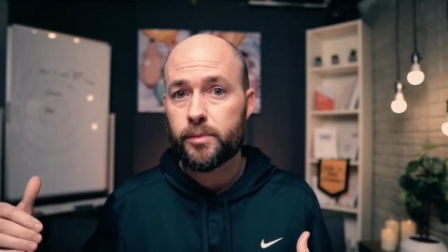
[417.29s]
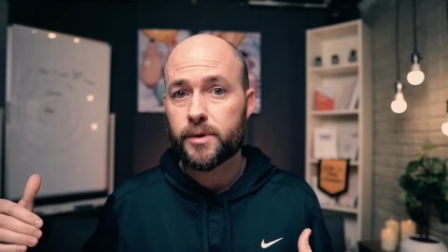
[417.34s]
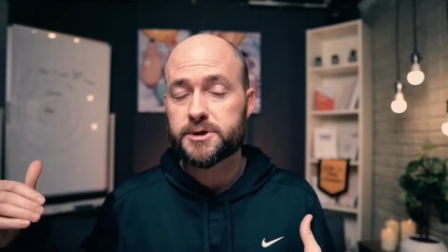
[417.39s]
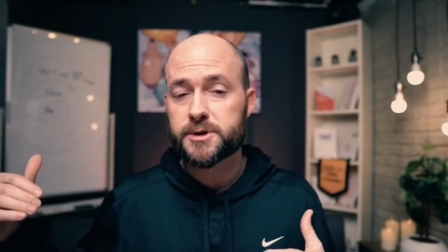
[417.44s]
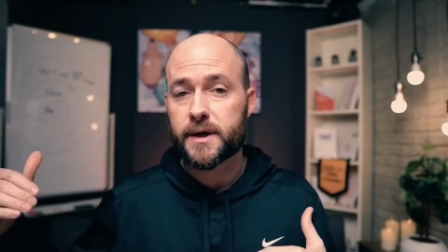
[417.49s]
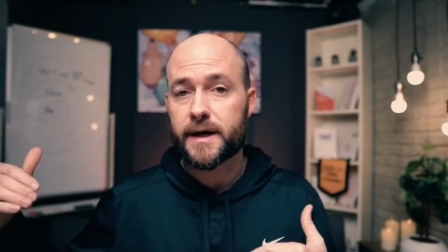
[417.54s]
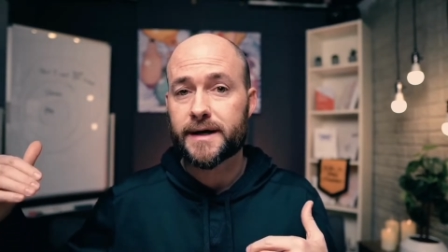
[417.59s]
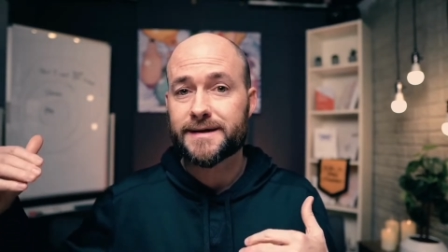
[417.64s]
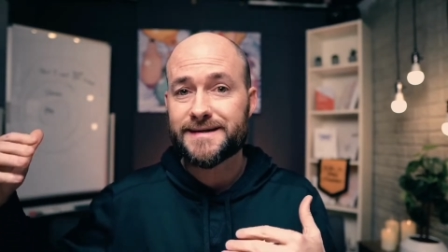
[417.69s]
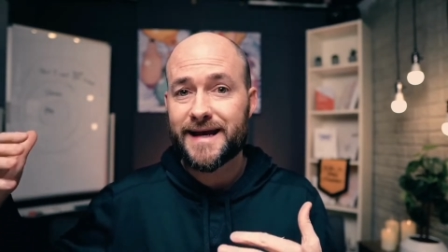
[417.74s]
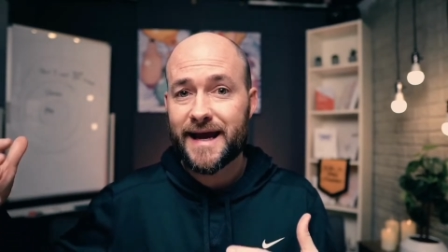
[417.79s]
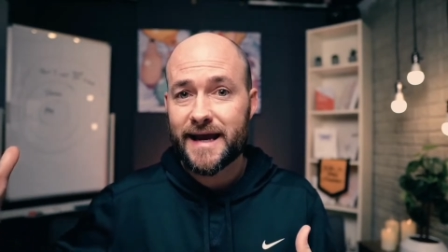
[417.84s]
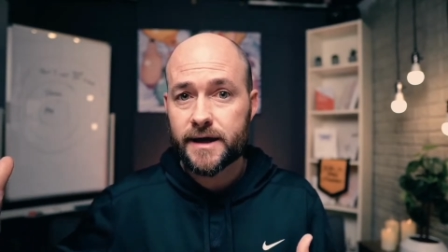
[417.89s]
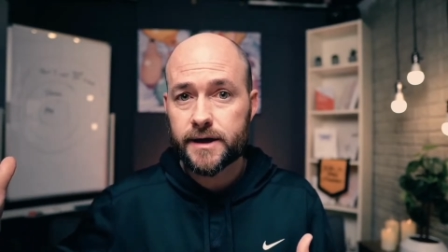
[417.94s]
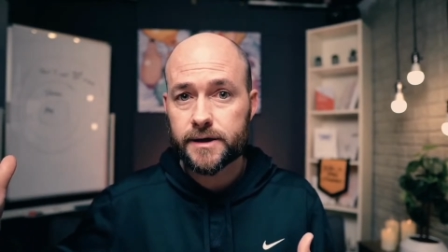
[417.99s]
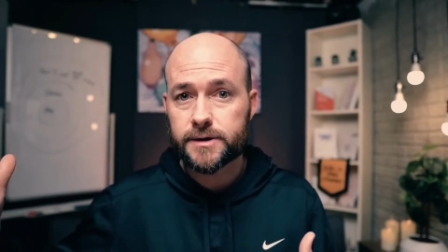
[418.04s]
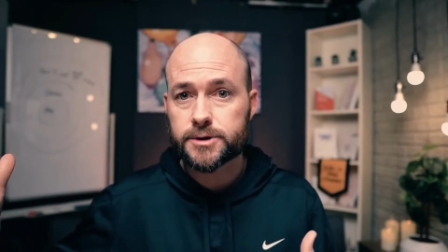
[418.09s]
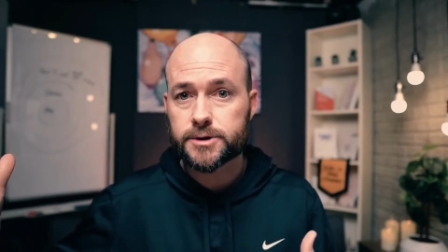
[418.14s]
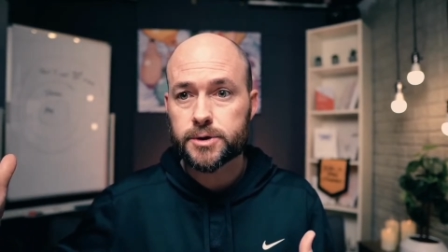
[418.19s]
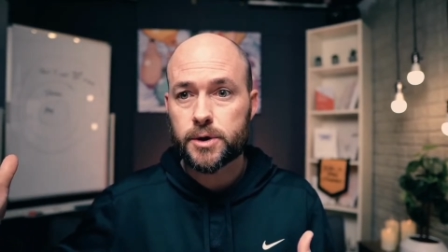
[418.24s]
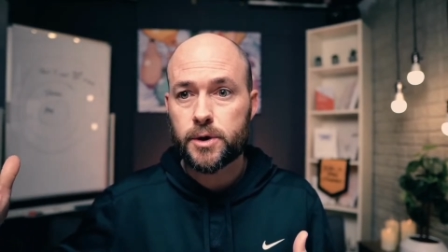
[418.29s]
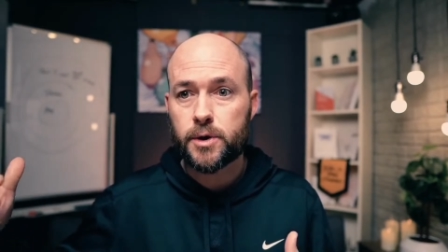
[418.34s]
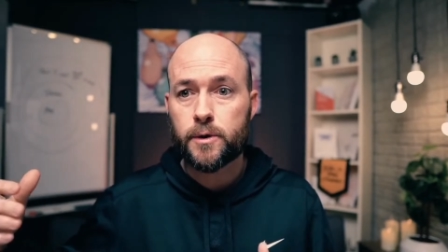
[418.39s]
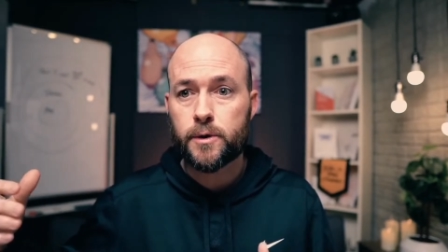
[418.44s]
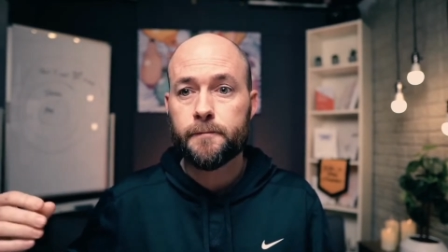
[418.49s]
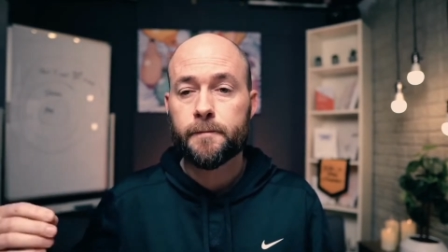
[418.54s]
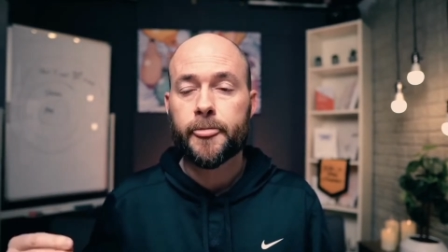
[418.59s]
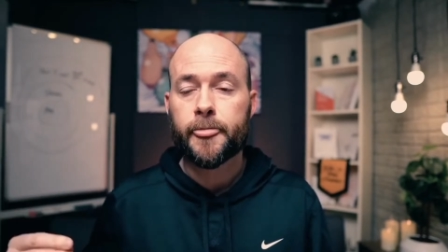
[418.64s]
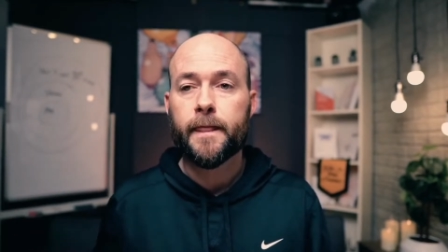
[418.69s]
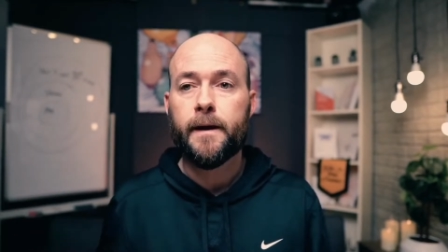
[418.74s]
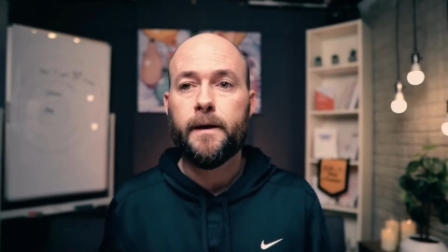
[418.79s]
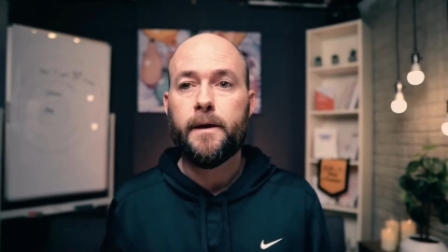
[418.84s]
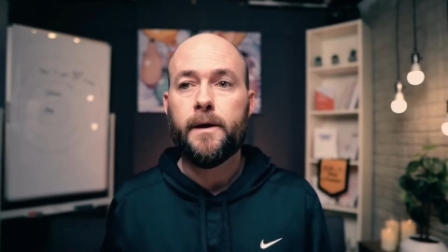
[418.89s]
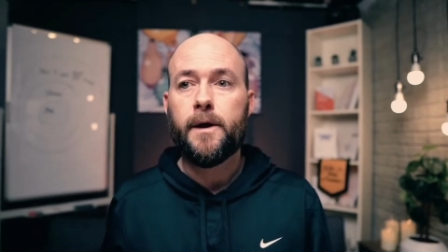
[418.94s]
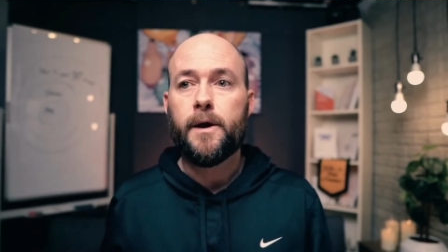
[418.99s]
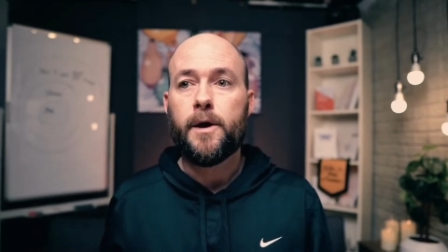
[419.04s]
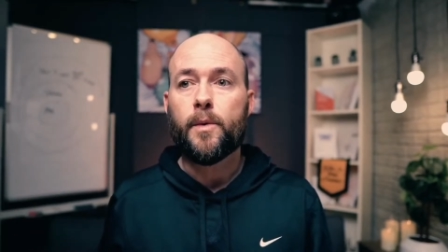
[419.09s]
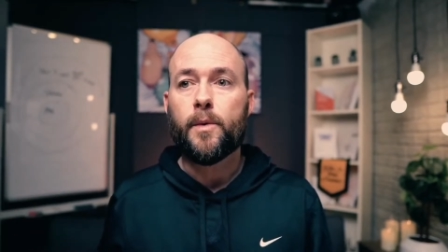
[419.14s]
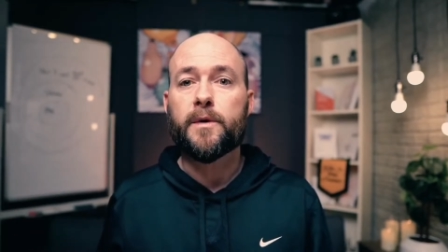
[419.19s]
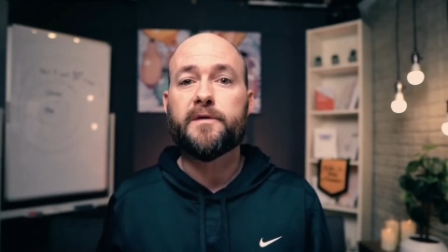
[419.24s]
we try to take control,
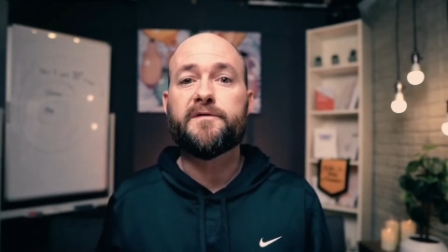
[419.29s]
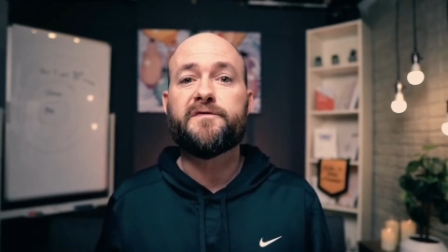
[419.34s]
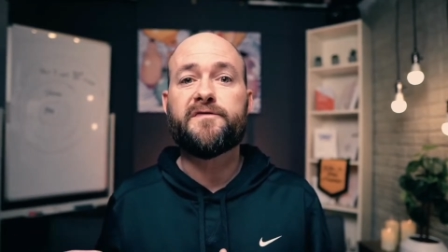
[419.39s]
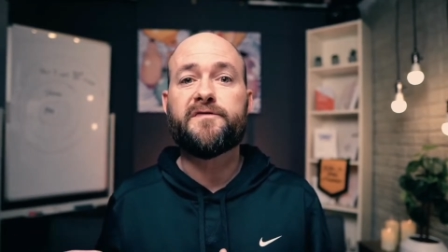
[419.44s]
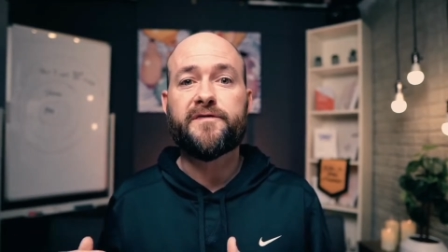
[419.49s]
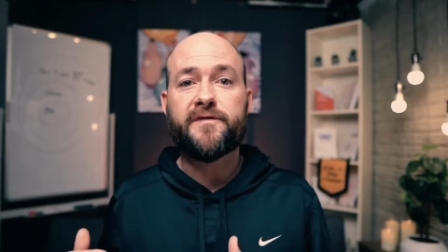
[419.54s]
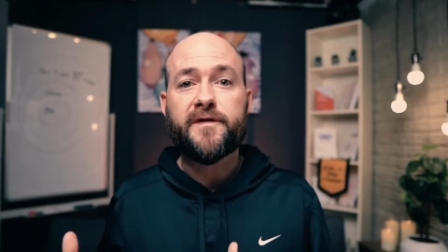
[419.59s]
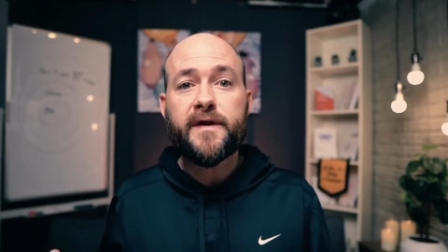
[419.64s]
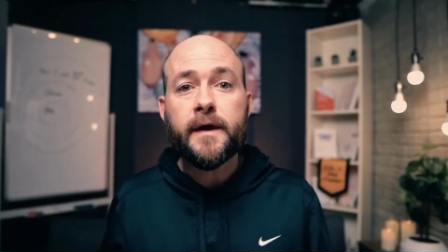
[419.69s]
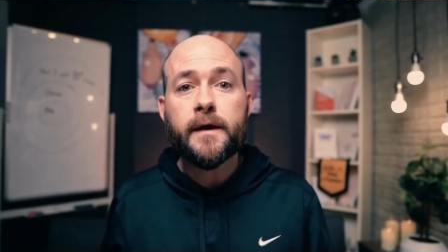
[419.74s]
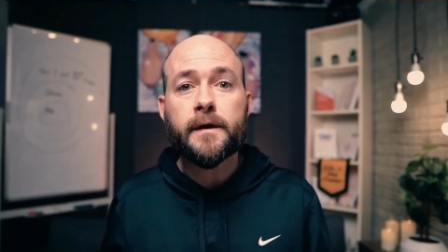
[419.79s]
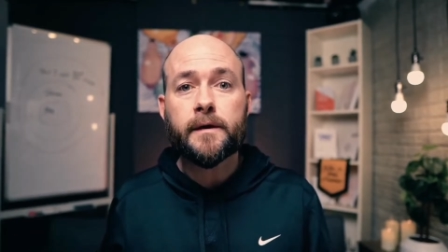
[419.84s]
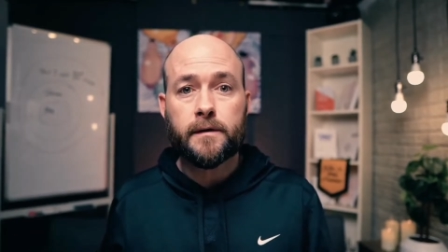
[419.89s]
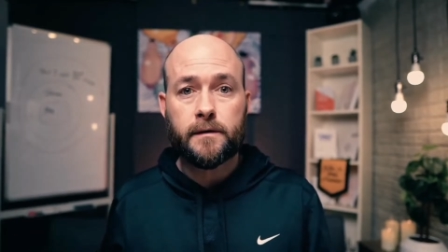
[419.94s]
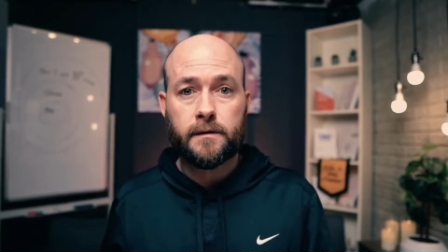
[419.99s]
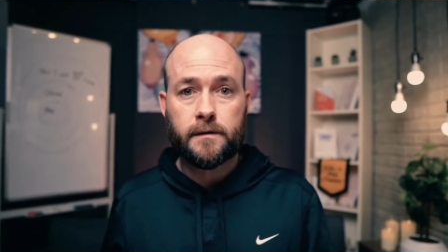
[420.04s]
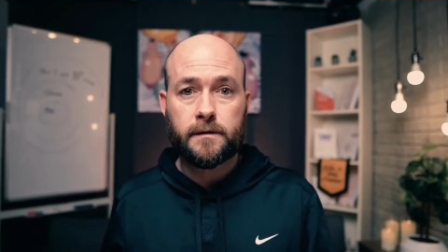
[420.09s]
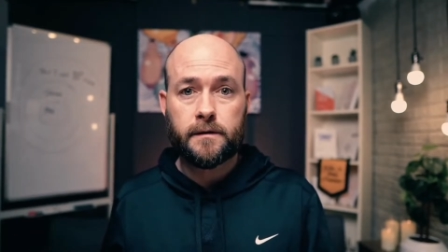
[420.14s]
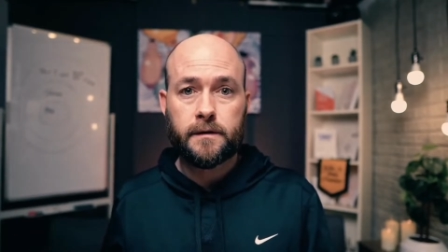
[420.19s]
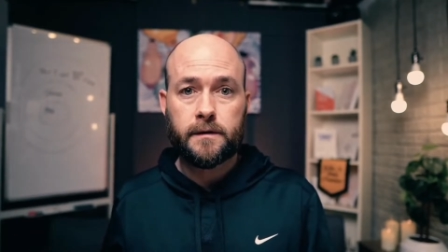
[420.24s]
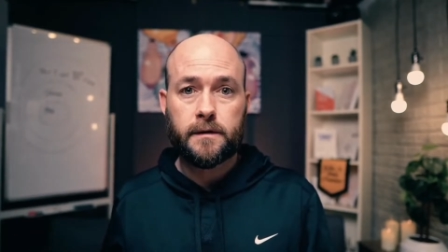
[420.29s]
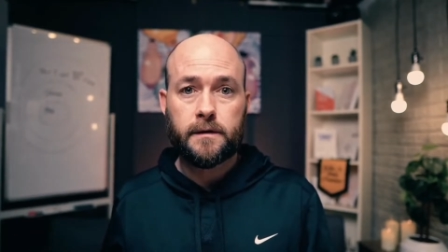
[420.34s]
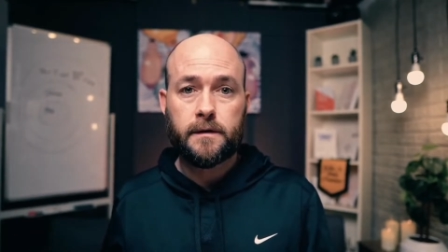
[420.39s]
we feel